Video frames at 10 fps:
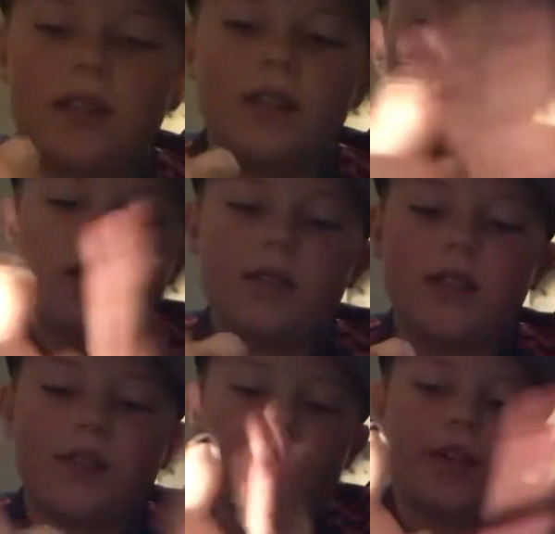And
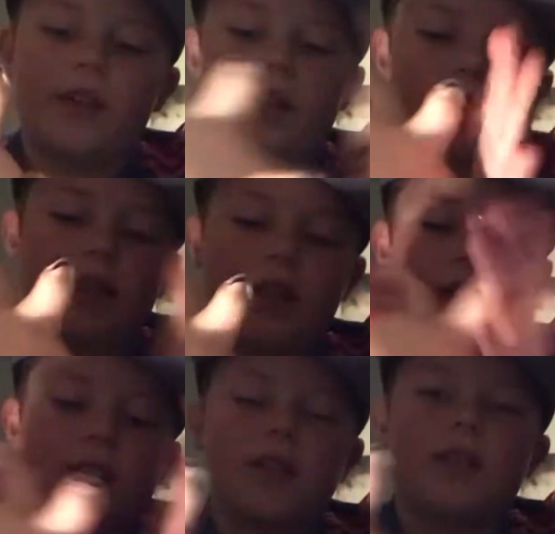that's really all he does
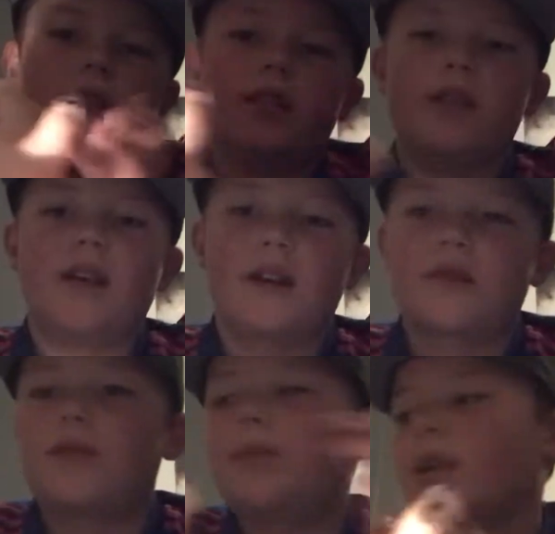because he's an
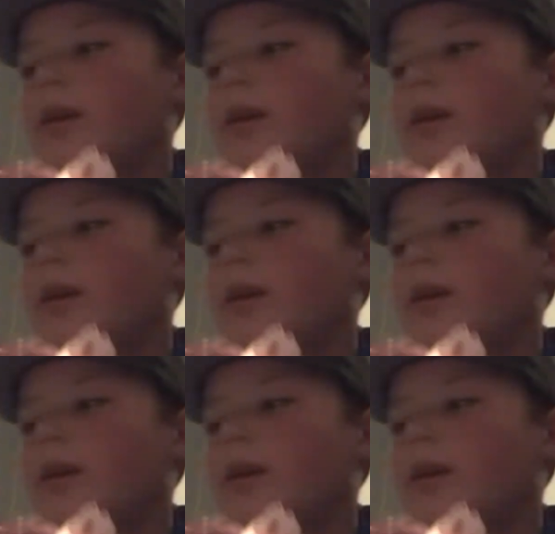actual piggy